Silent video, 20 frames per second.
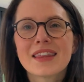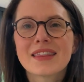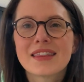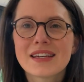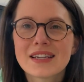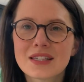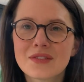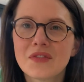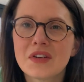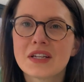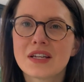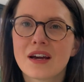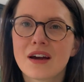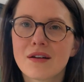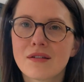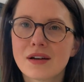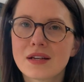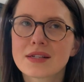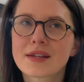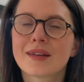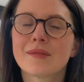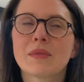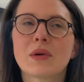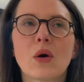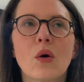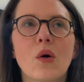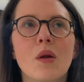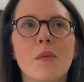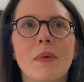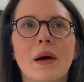This video is going to be
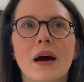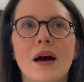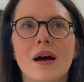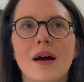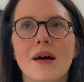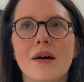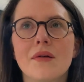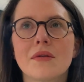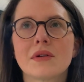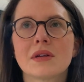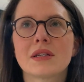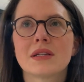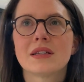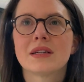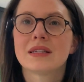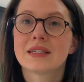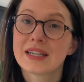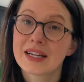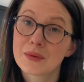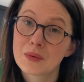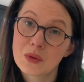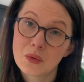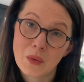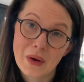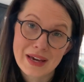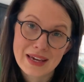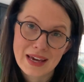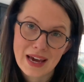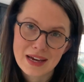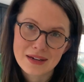all about dealing with
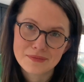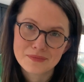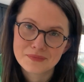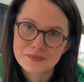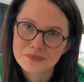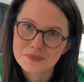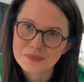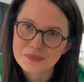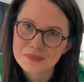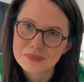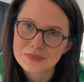weight gain